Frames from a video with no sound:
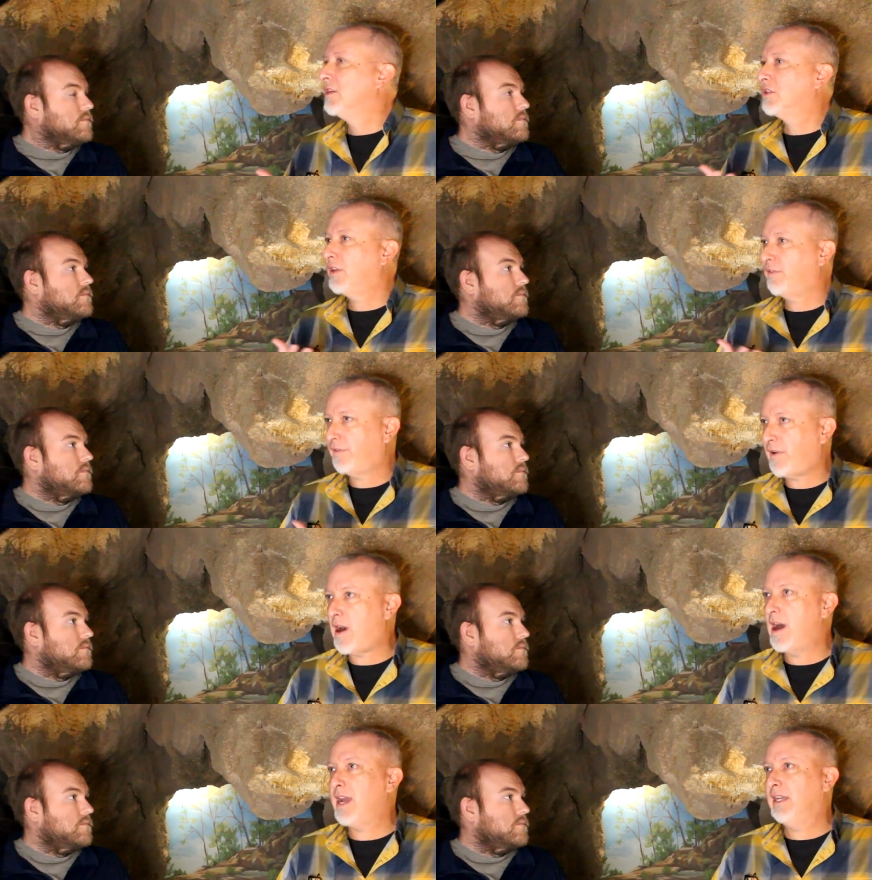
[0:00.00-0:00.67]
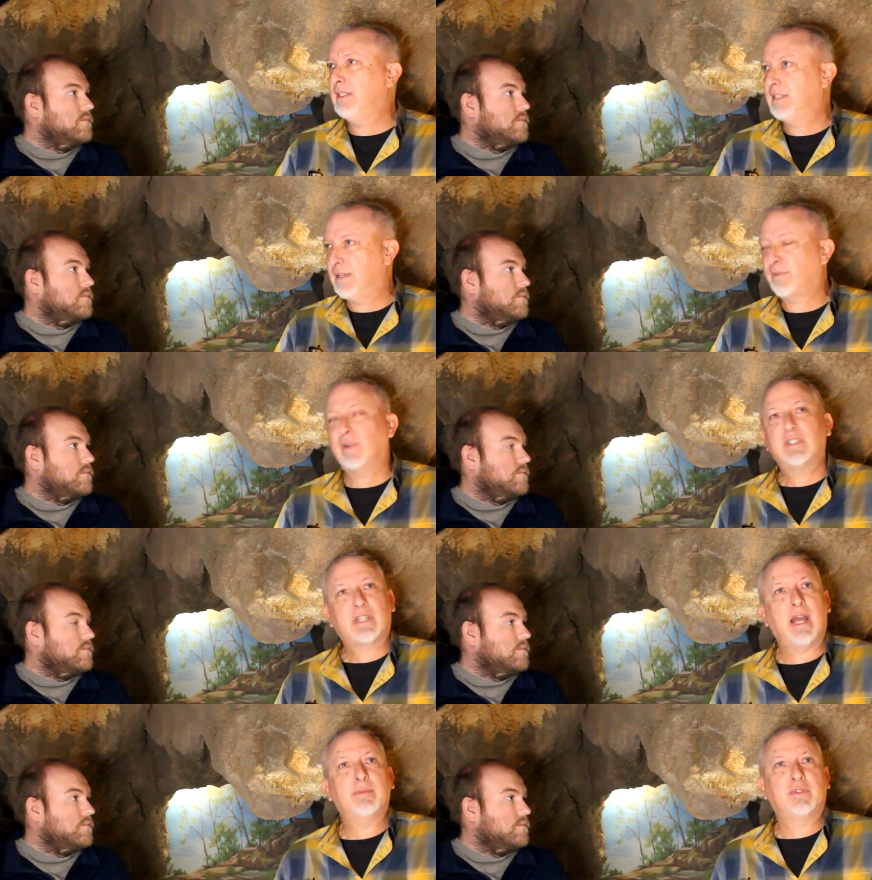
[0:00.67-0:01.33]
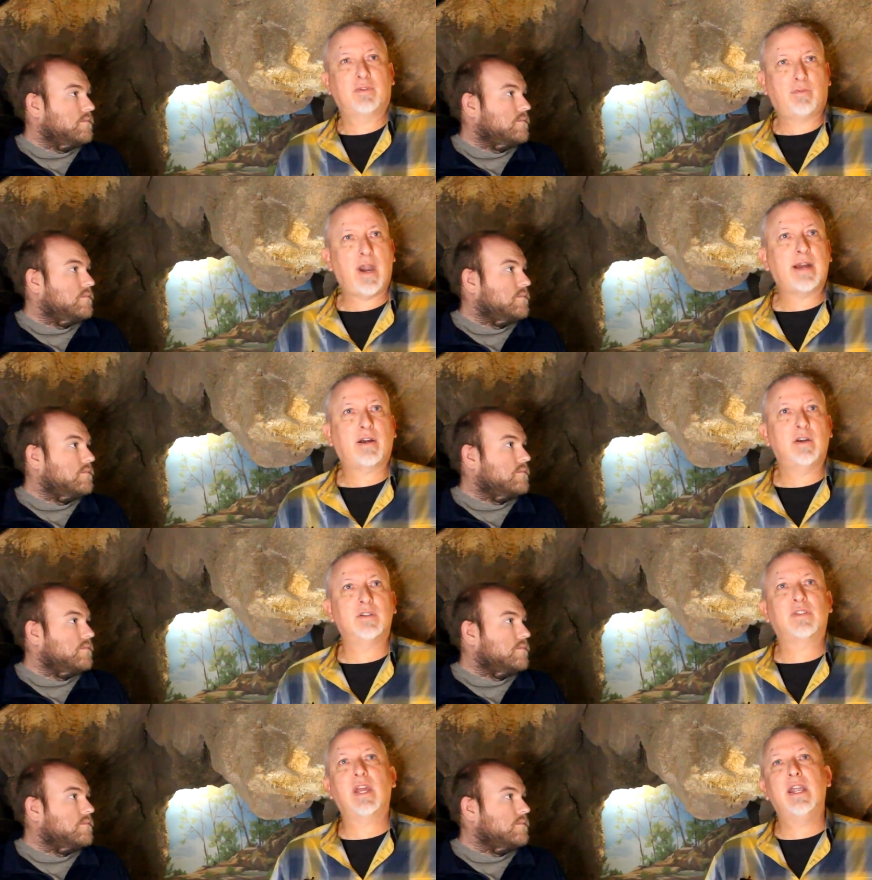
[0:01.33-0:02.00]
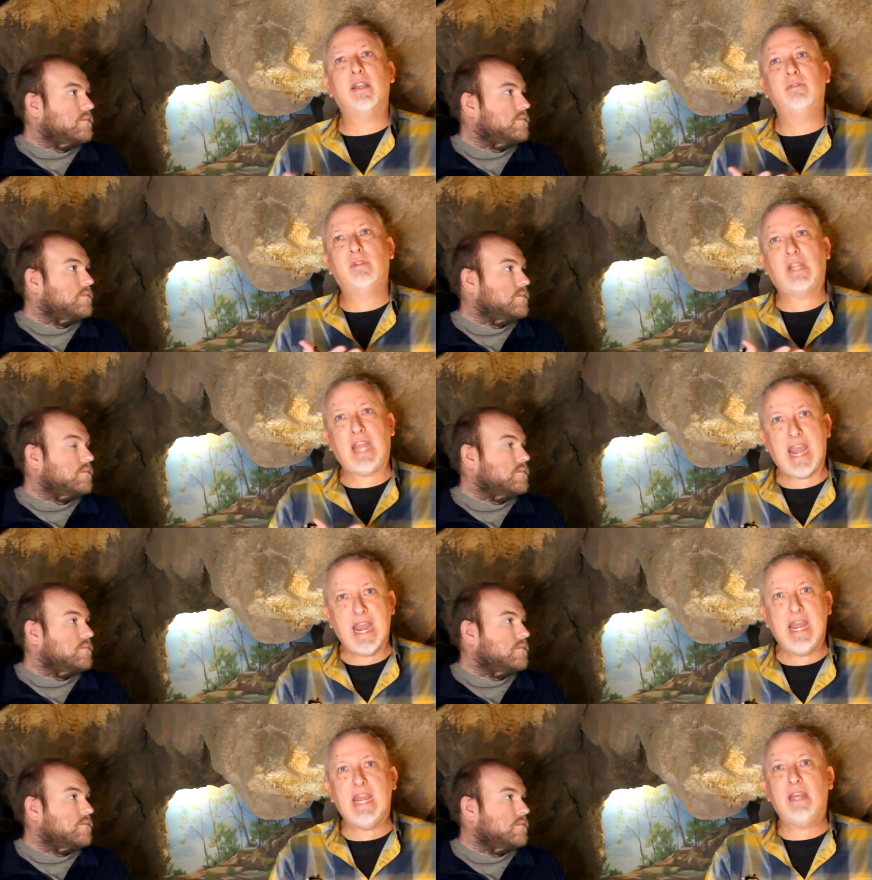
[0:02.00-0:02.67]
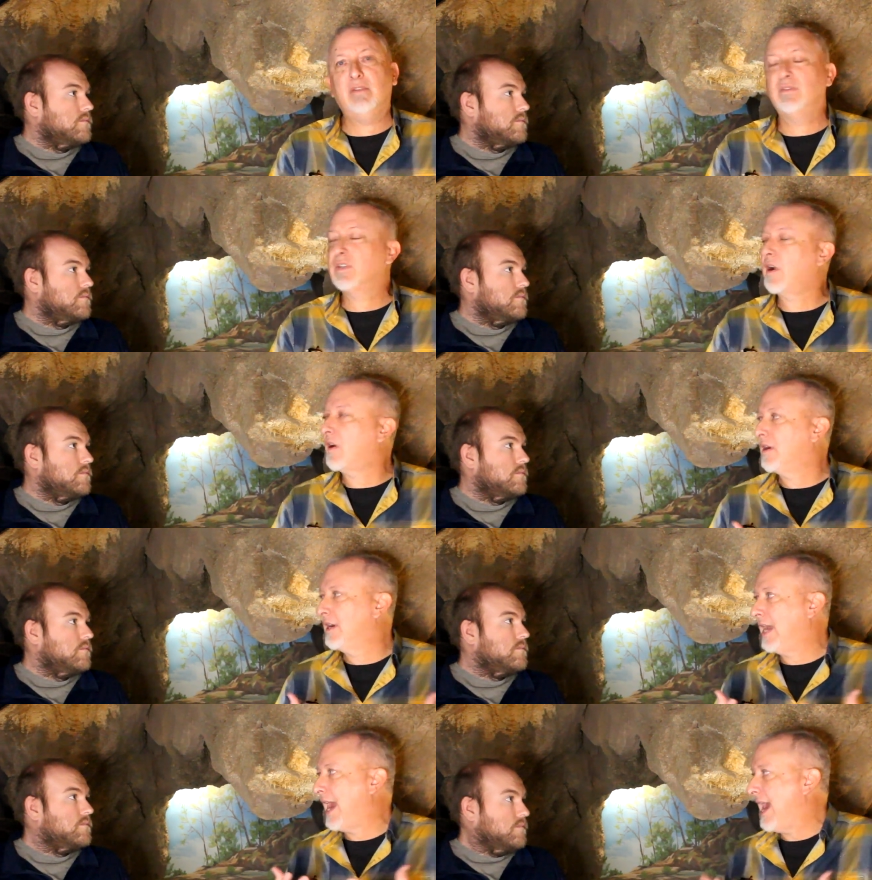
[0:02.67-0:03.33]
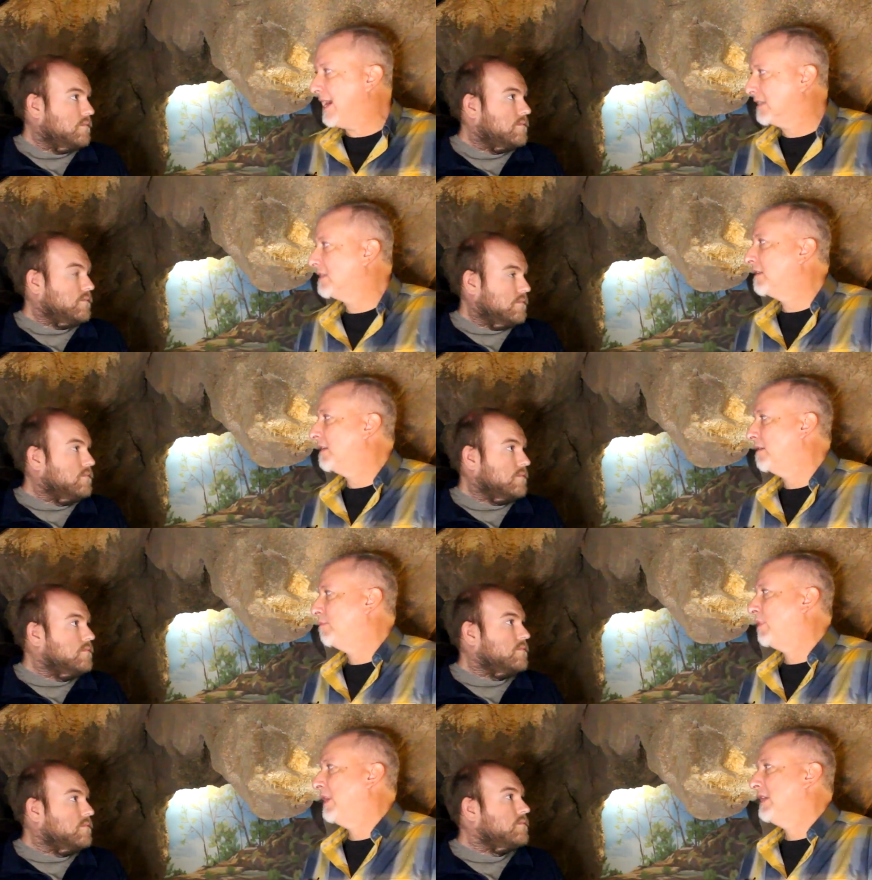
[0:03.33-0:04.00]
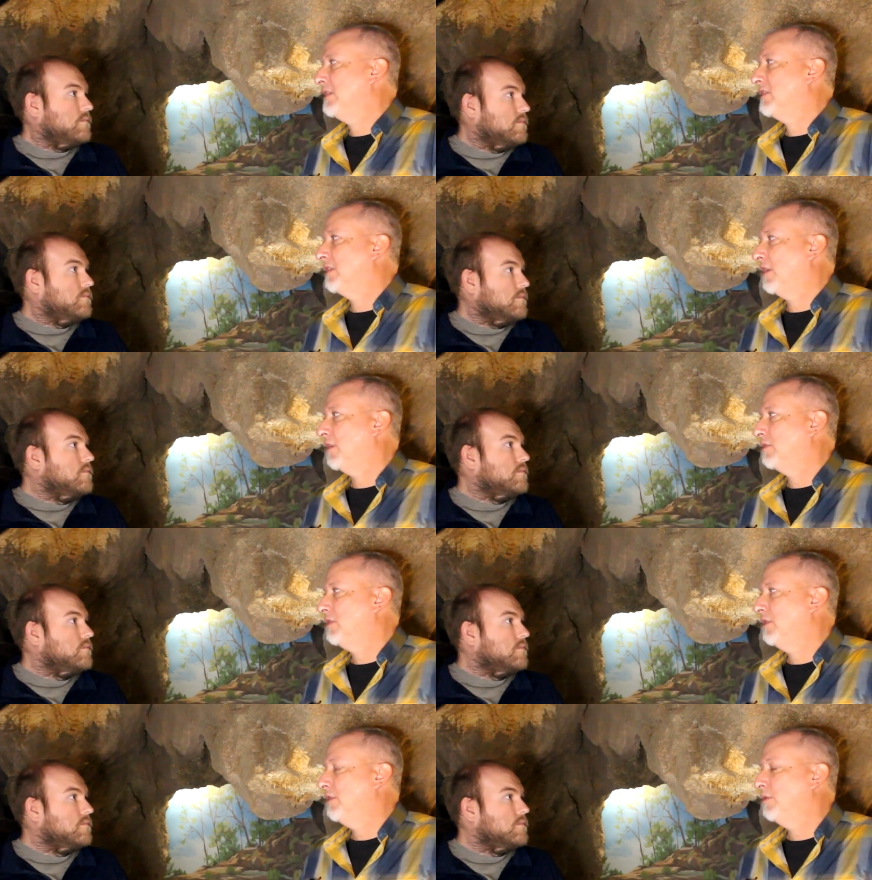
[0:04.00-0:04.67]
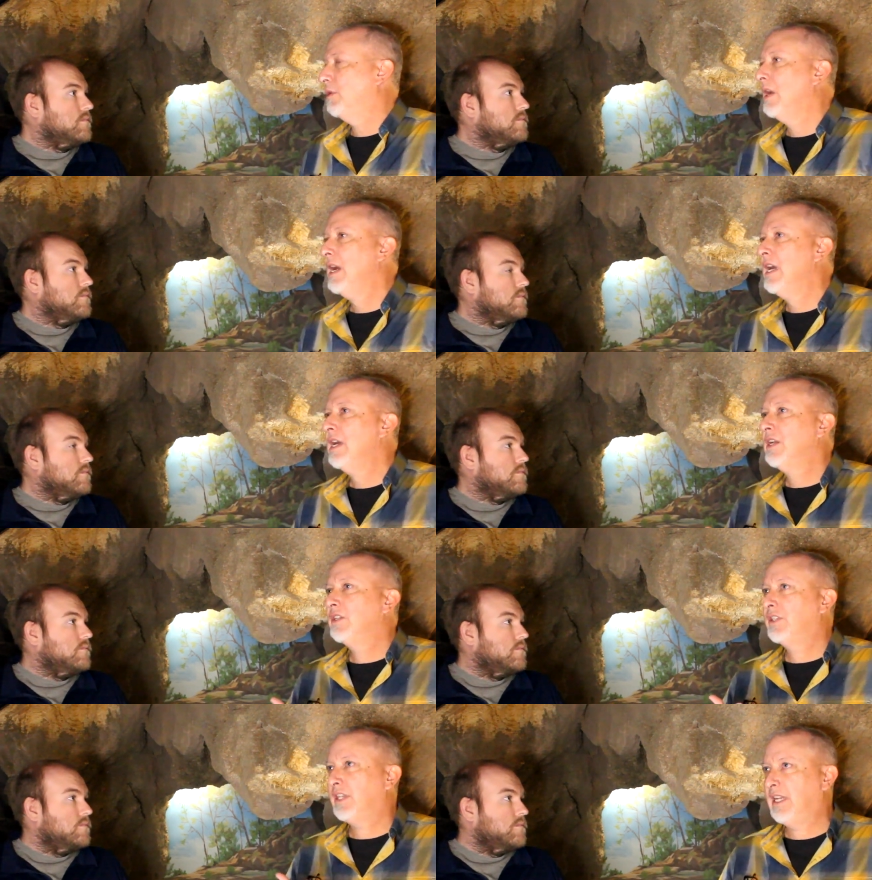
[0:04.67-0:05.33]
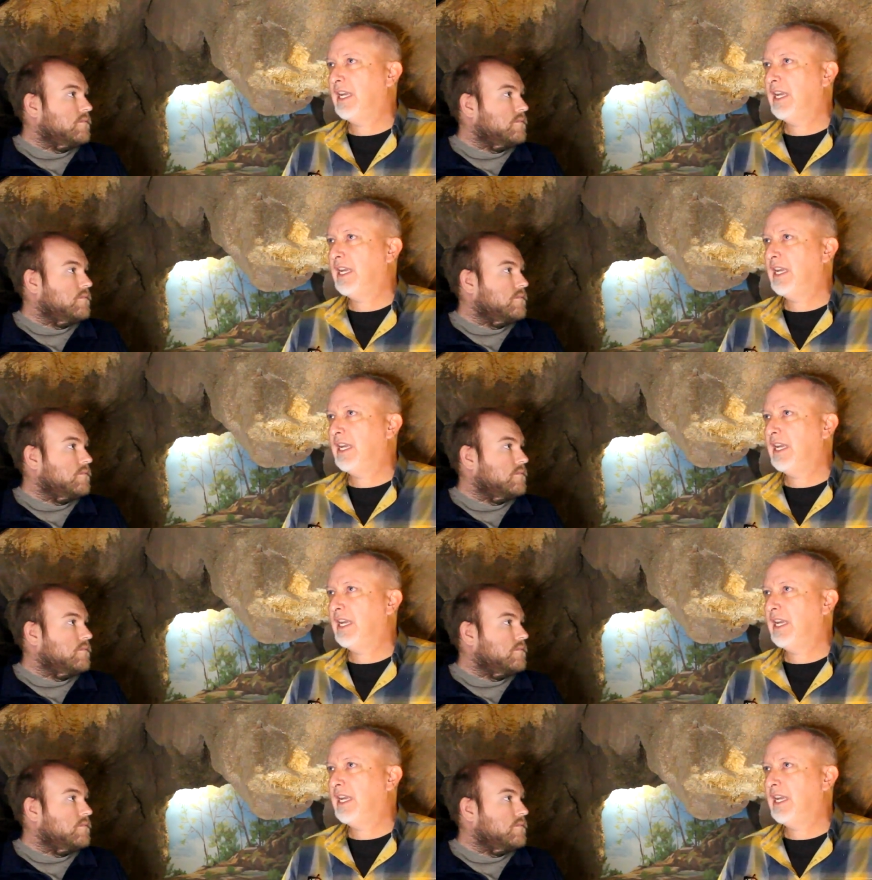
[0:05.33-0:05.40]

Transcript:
Speaker 1: to find different types of records. And caves are an excellent place to go to to